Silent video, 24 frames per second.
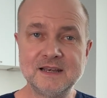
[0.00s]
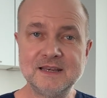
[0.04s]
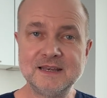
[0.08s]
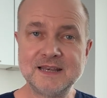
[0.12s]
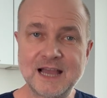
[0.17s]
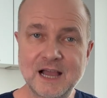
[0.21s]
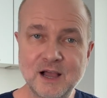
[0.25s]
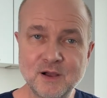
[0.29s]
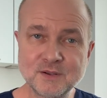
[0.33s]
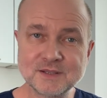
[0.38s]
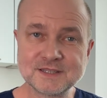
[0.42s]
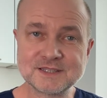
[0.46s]

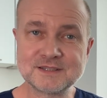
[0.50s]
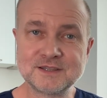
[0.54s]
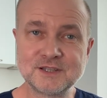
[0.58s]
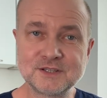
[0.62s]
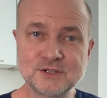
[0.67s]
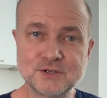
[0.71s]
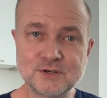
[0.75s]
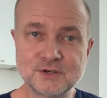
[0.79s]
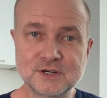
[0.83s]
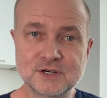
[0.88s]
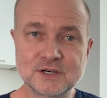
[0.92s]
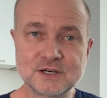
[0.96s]
Now it's the
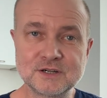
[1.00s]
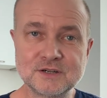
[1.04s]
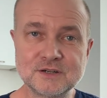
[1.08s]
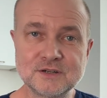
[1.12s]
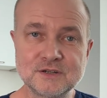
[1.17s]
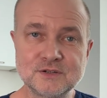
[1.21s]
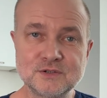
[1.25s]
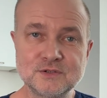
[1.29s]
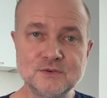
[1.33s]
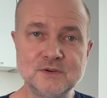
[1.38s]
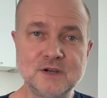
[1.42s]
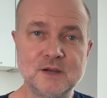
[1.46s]

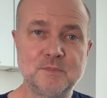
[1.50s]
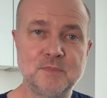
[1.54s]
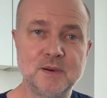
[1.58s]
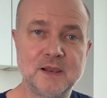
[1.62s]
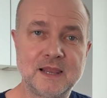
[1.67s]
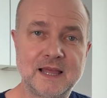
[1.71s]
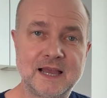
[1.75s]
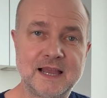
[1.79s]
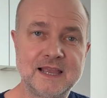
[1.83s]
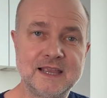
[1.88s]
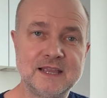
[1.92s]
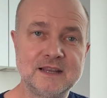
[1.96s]
turn to
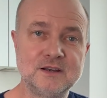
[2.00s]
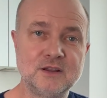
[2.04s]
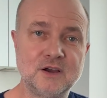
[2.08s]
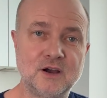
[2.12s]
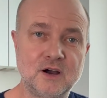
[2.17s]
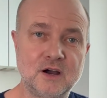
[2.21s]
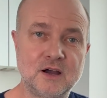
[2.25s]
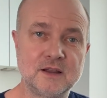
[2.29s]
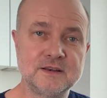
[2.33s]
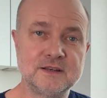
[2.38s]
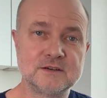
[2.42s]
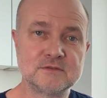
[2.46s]
apply it
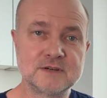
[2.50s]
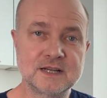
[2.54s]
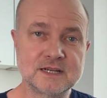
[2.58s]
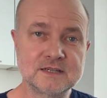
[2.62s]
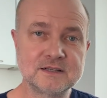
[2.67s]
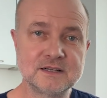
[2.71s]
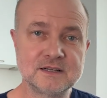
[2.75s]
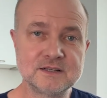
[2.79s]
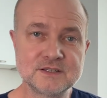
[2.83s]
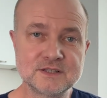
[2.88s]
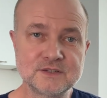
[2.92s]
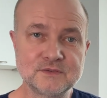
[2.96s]
on
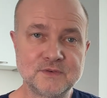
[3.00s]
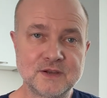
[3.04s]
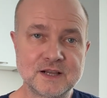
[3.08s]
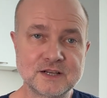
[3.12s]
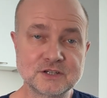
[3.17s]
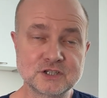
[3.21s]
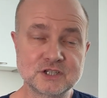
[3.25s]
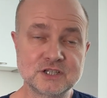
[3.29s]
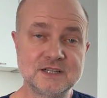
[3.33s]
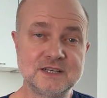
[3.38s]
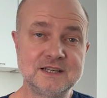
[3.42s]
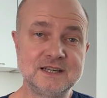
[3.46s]
erectile
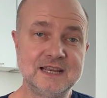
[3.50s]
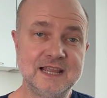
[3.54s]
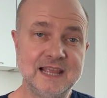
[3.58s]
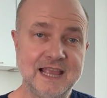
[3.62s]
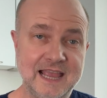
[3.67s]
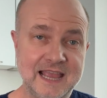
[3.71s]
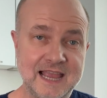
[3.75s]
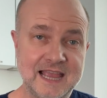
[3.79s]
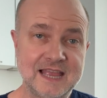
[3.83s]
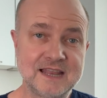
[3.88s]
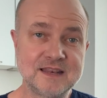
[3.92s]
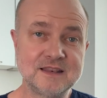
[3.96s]
dysfunction
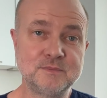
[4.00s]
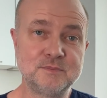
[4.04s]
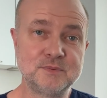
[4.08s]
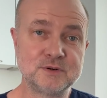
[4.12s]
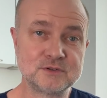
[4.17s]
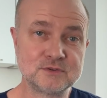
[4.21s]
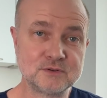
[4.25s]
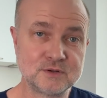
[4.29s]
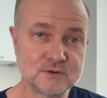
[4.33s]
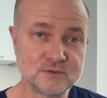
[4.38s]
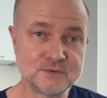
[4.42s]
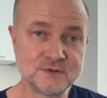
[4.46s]
and
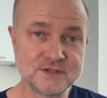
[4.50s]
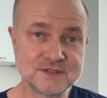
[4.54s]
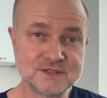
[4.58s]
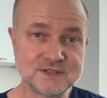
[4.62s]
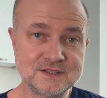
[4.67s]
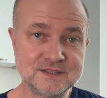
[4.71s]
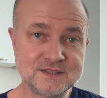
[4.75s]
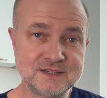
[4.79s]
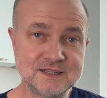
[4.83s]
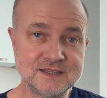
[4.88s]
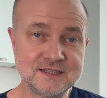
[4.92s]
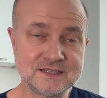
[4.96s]
Peyronie's
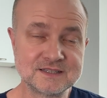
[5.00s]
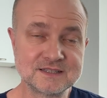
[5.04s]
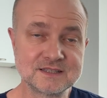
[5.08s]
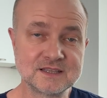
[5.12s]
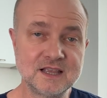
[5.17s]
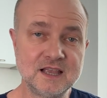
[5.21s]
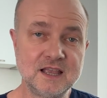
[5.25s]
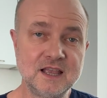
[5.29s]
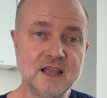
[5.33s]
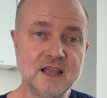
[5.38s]
disease.